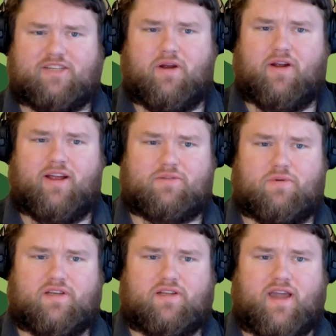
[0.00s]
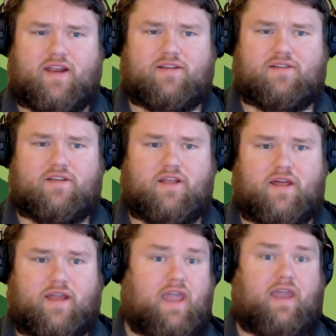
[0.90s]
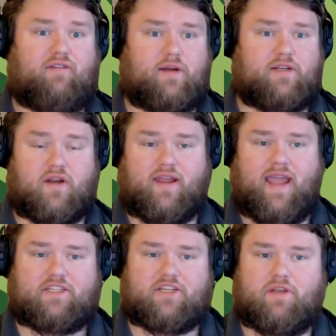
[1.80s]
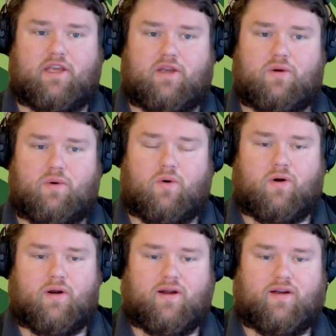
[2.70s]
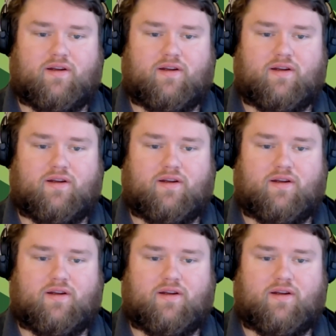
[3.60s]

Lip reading: experience? Was it kind of, like, hey, everybody's trying to catch up to you, or?